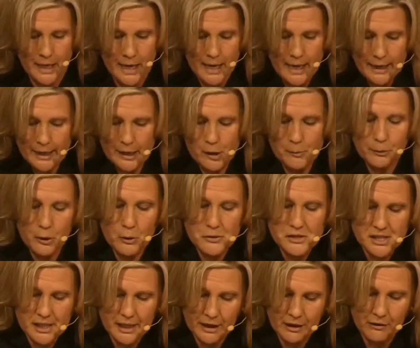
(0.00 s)

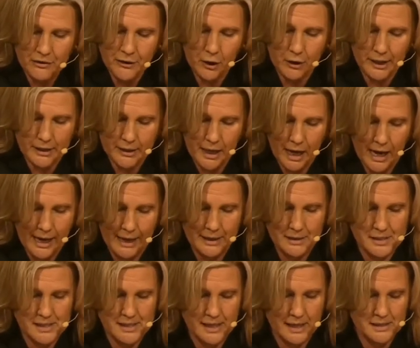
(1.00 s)
Hebrews 10:39
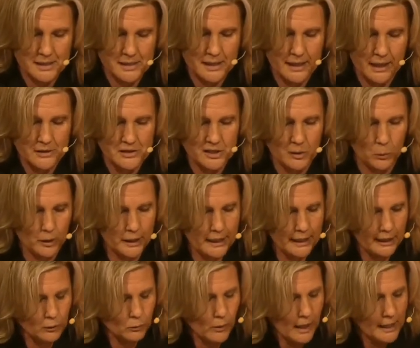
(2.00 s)
says this and we're
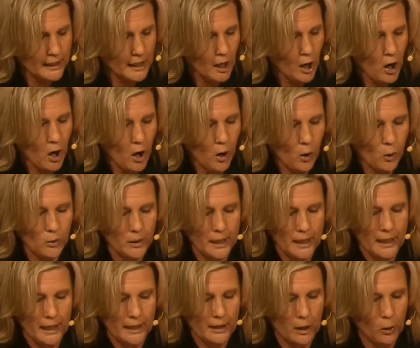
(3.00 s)
getting ready to hone
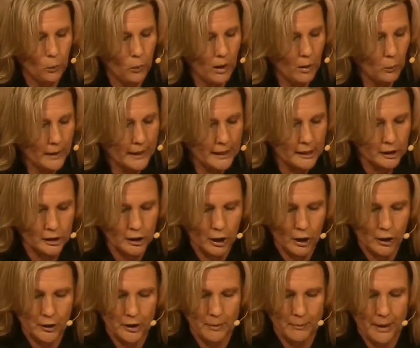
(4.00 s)
in on what we can
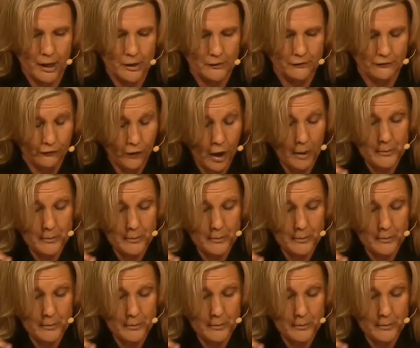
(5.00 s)
learn about from